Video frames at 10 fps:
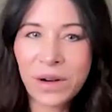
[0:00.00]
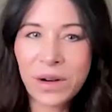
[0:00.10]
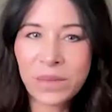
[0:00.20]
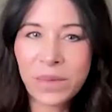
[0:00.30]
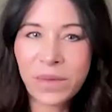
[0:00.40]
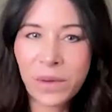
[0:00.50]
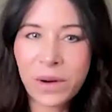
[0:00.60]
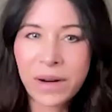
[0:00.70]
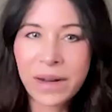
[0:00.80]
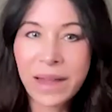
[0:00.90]
heard
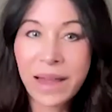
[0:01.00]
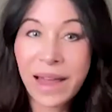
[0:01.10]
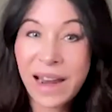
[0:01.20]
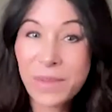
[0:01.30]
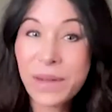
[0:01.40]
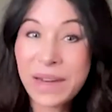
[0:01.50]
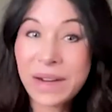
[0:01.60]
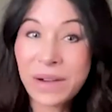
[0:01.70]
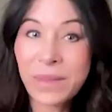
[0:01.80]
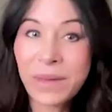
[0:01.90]
before, and I've been
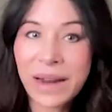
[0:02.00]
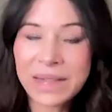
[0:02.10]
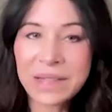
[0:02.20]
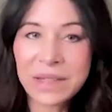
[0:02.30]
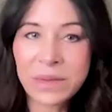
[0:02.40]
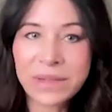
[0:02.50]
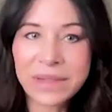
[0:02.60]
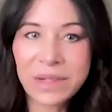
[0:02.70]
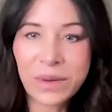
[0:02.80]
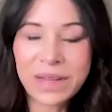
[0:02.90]
hearing about exosomes
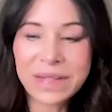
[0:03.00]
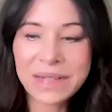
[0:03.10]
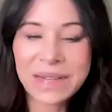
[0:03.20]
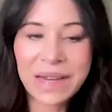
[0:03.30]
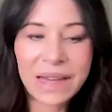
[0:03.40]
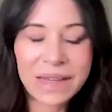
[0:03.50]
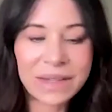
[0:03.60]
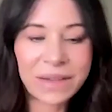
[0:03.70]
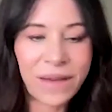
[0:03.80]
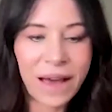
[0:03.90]
since 2016,
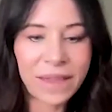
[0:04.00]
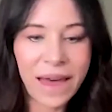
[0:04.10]
is the fact